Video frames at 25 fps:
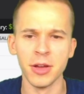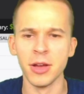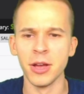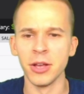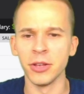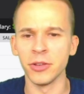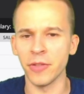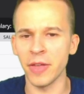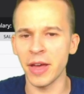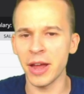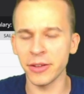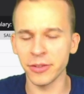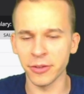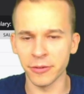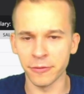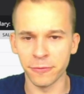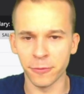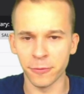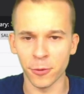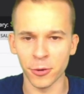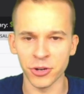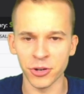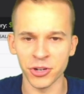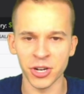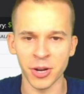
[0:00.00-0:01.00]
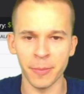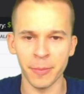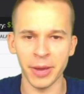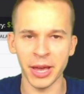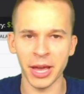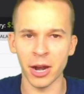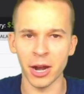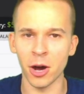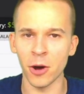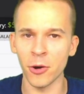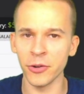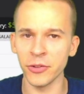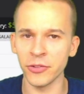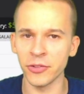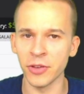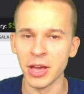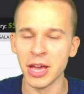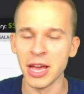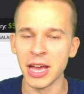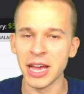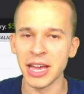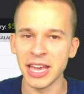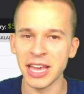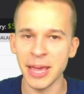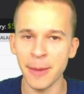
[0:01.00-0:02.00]
So that is unfortunate. But again, always
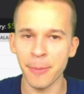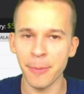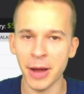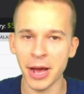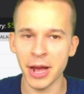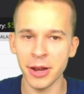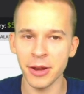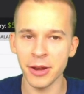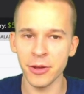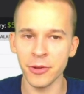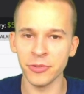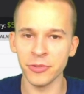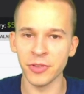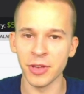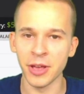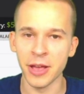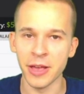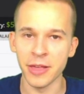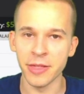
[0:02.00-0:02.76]
keep an eye on news.